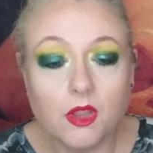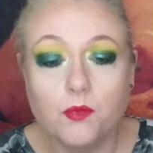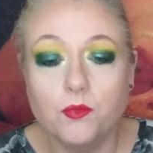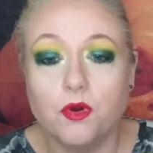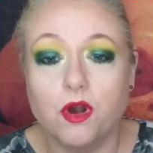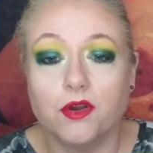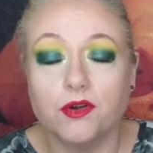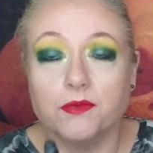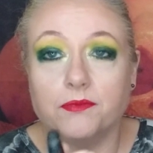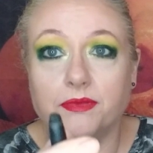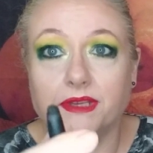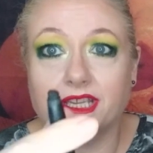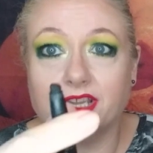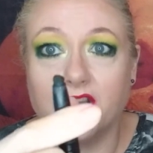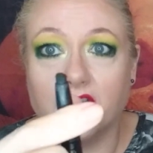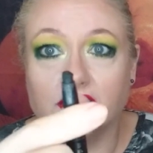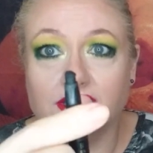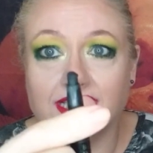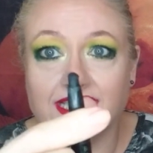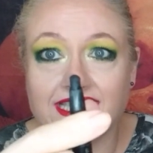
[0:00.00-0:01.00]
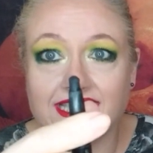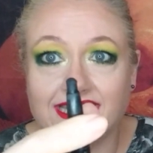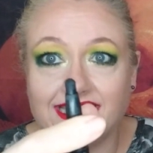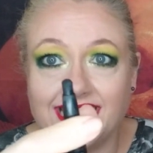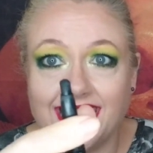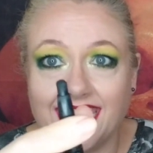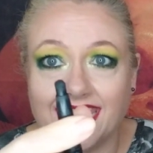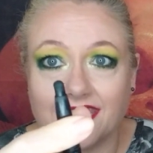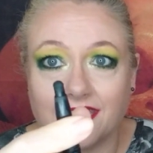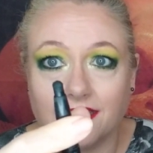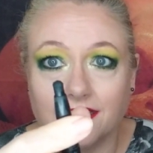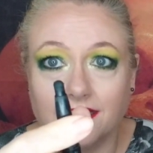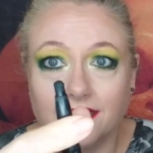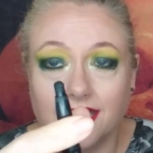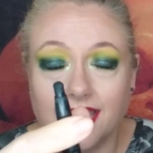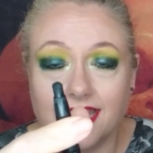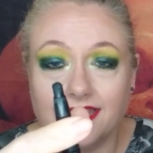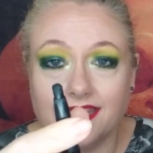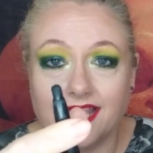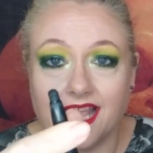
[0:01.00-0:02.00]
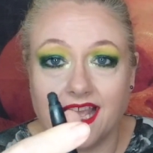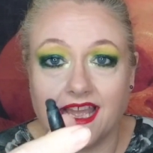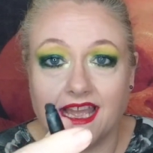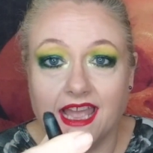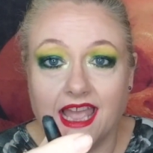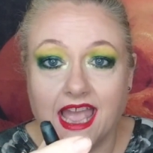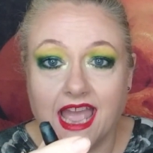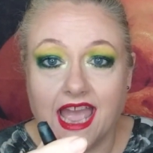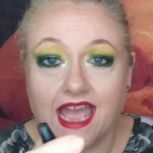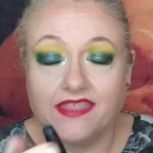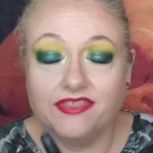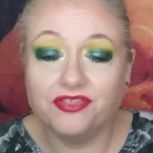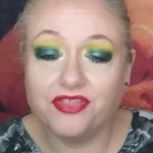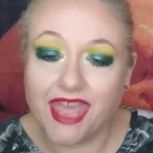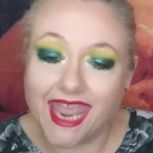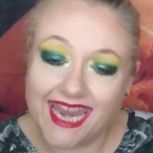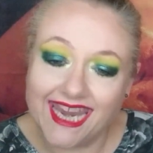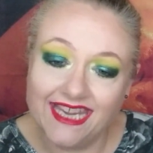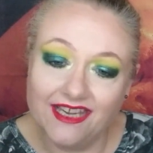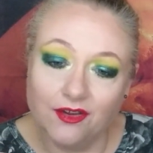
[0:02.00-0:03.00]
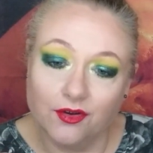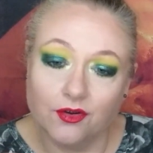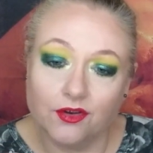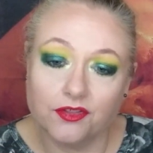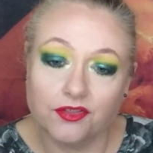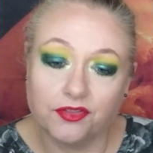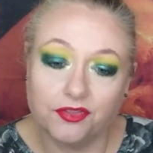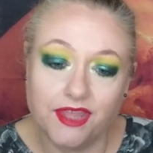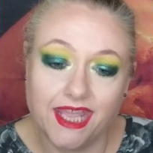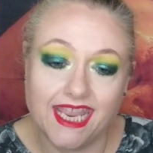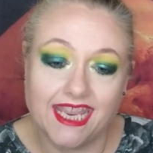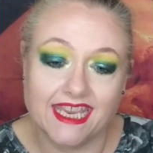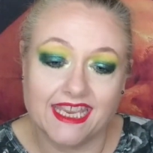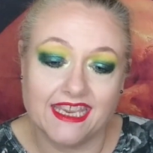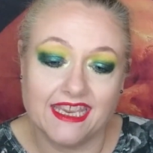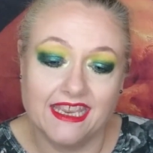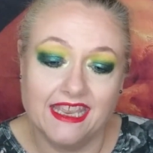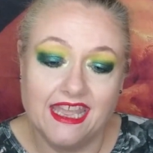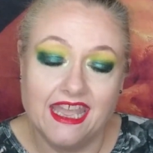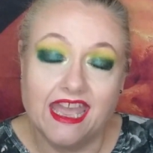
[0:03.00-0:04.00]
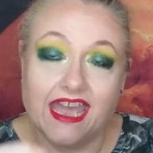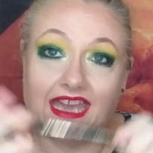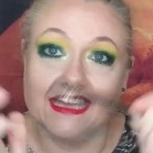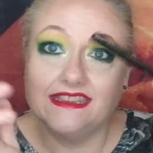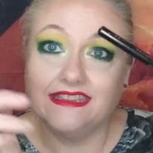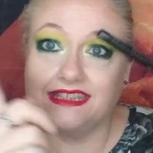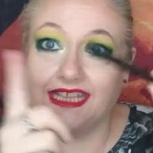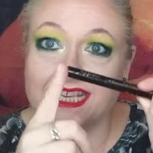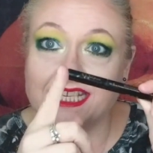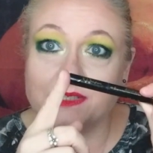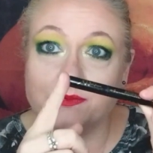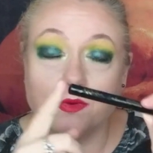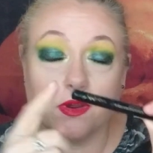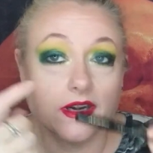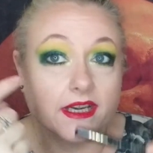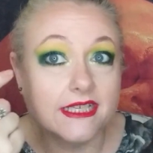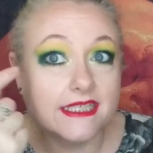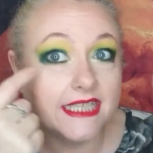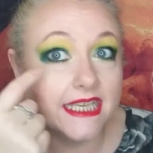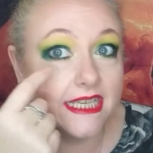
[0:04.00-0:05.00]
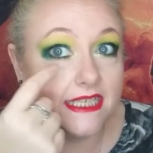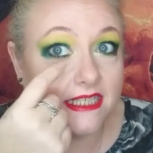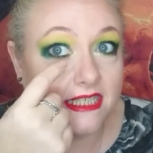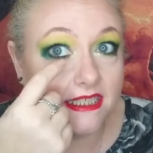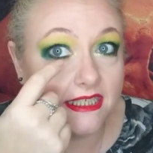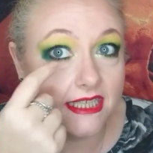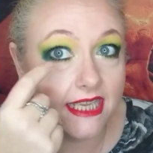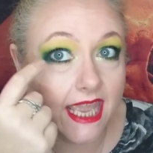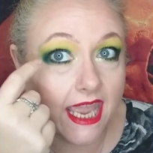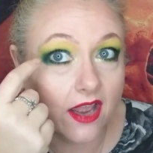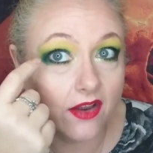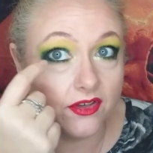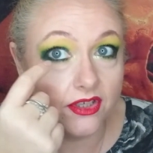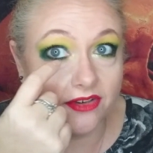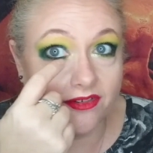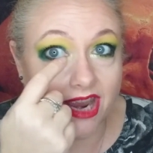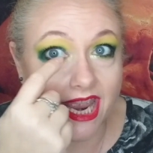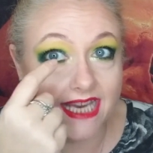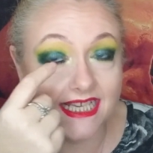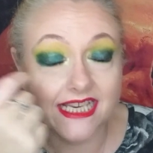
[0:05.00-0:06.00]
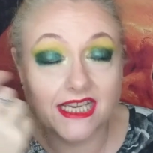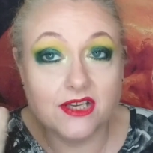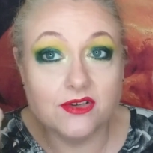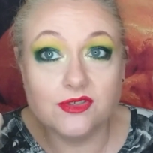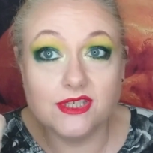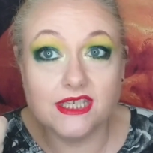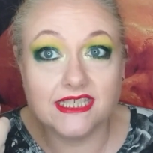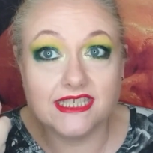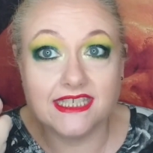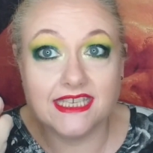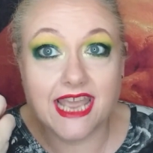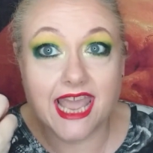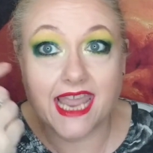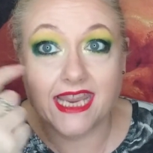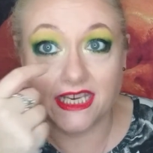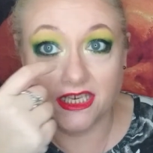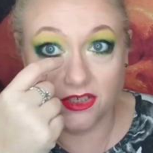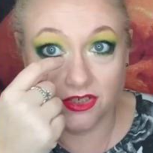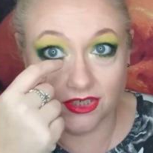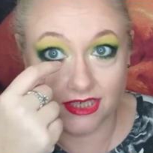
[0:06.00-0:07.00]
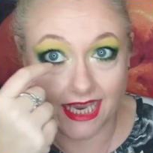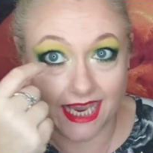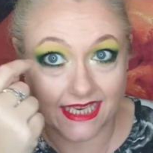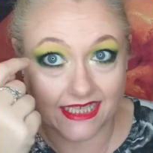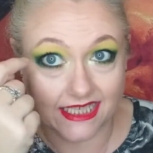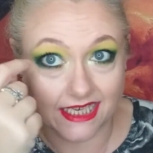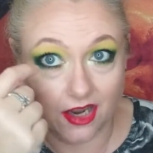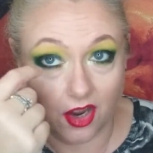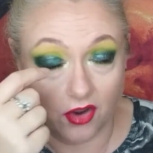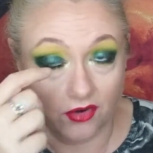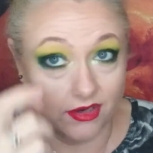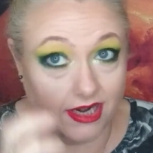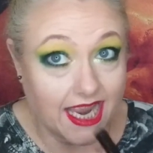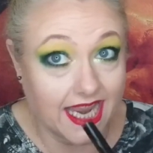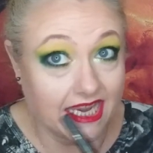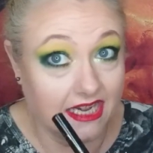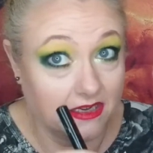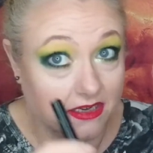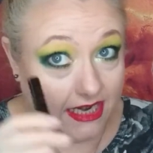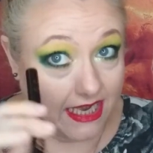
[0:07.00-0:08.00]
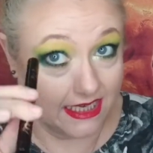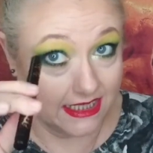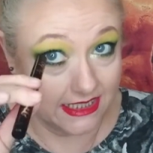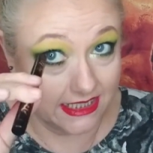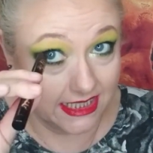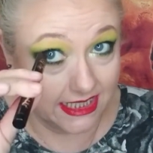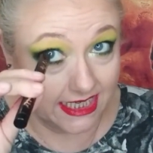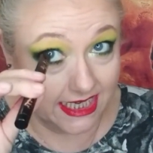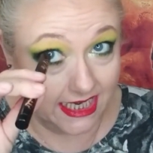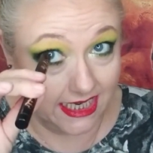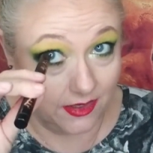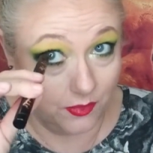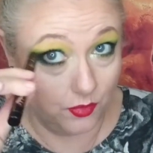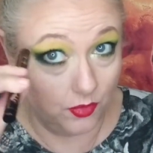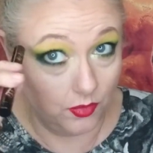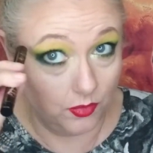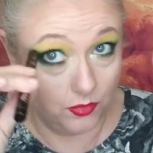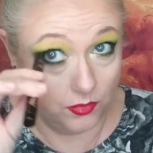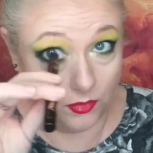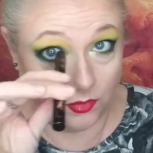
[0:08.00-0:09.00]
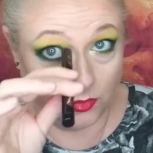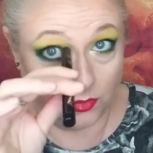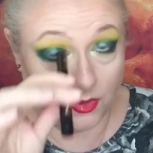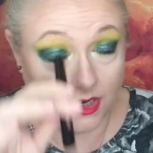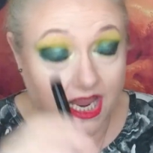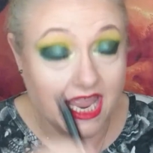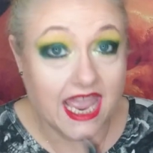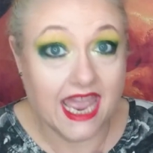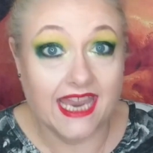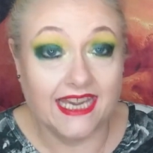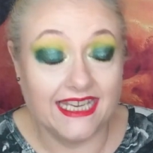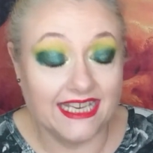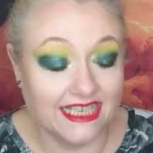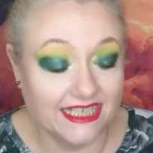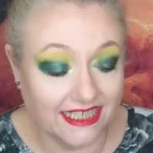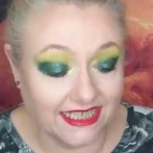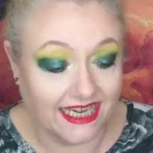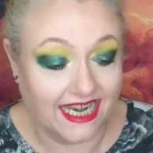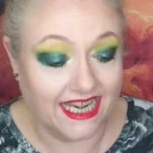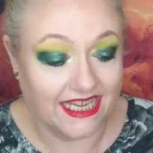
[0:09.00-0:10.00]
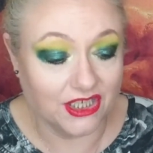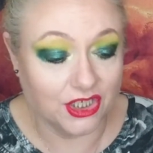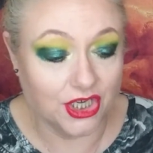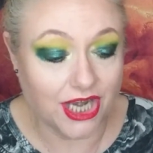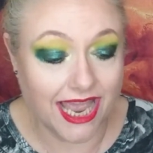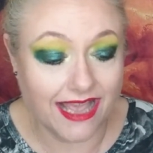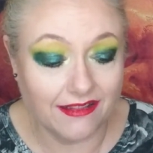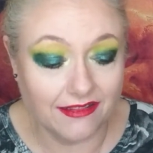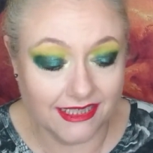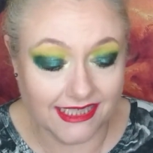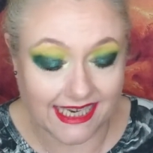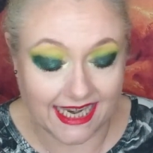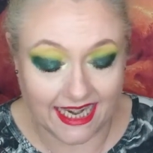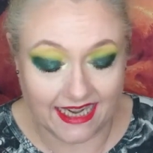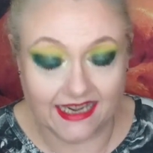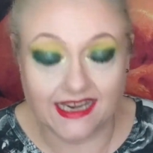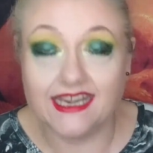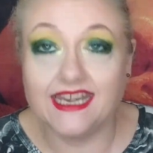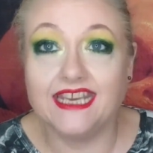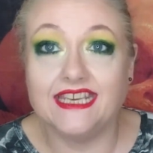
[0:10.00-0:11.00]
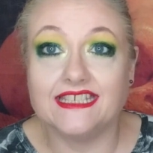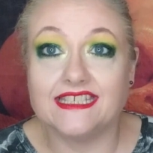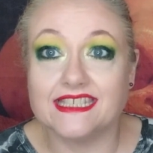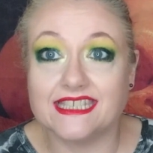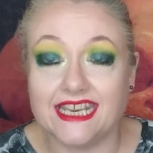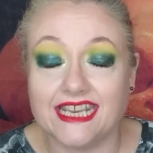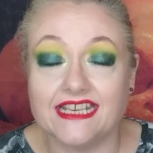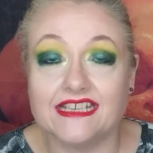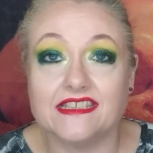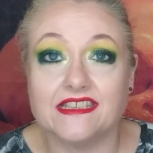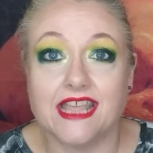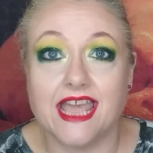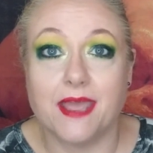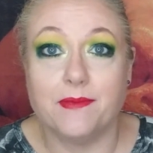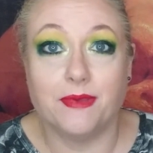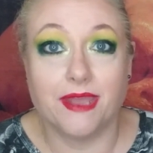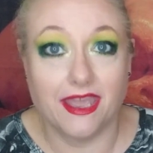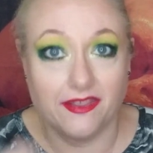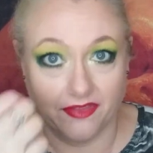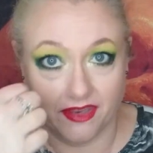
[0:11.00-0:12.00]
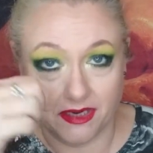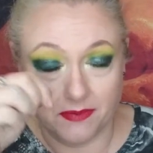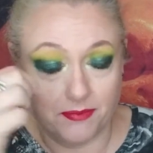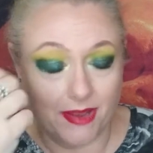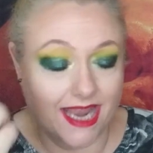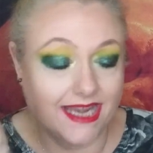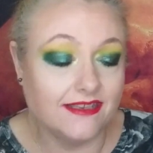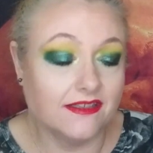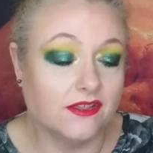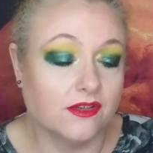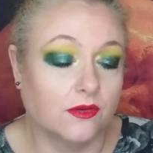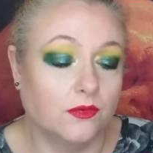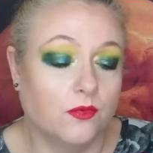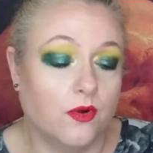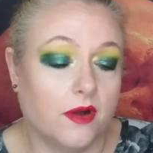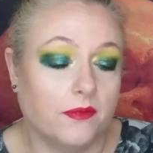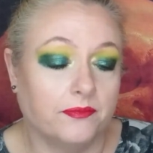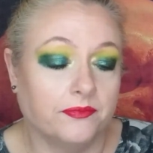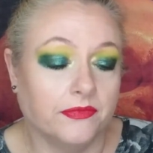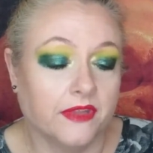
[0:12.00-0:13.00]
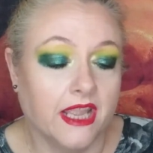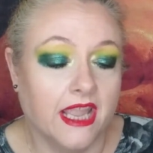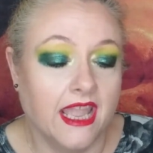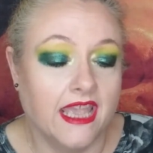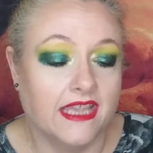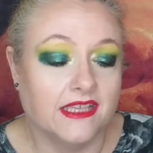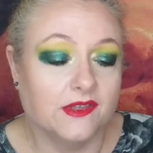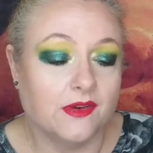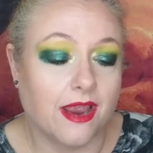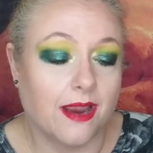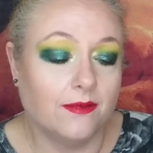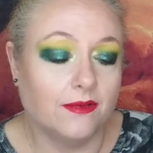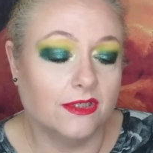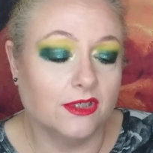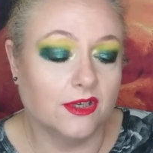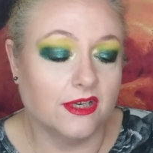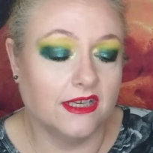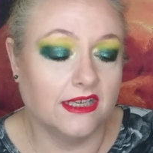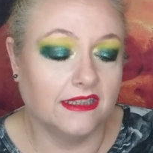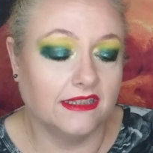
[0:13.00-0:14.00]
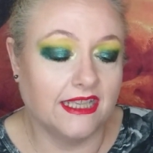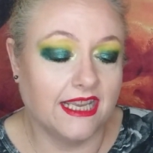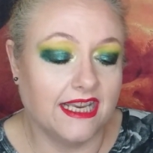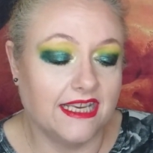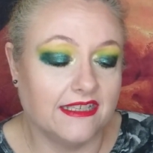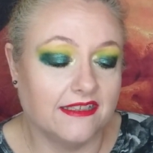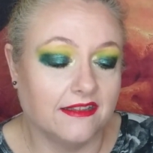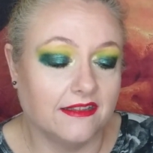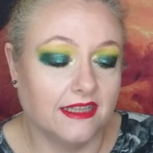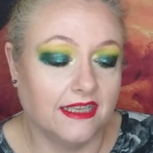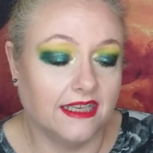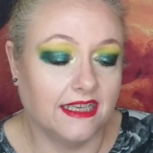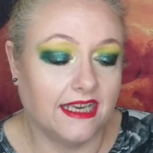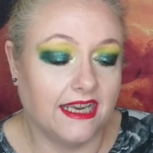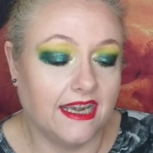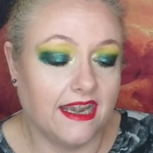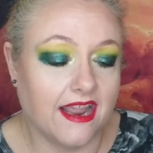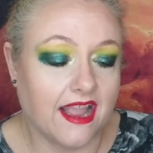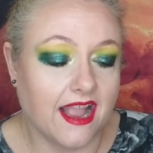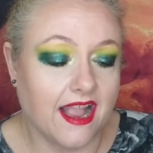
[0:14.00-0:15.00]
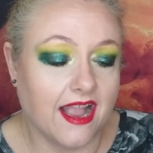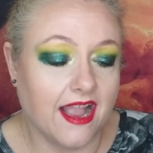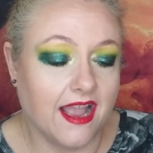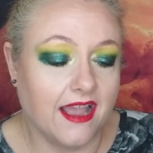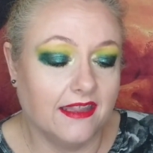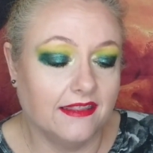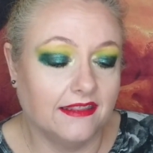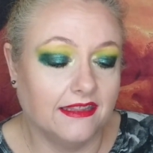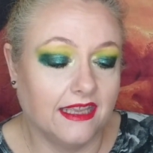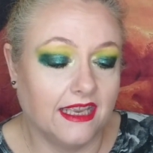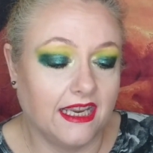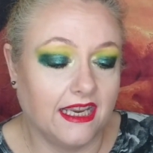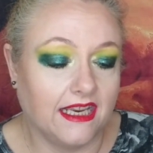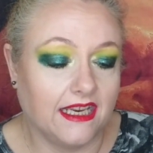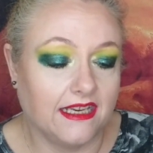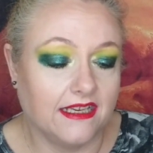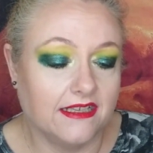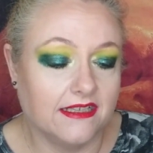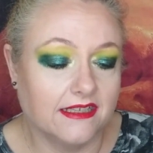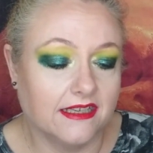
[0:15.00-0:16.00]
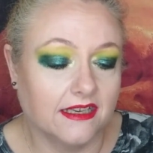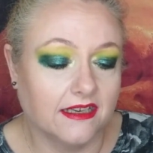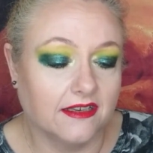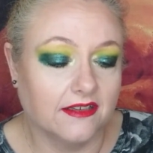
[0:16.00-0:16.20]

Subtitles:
one because it's thick like that. And they look thick. And this one is easy to get on your eyes. I use it today. You just get it on. I can like stick it. Whoop, whoop, and it gels in and it sticks there better than a pencil one. So I was looking at these and thinking, are these,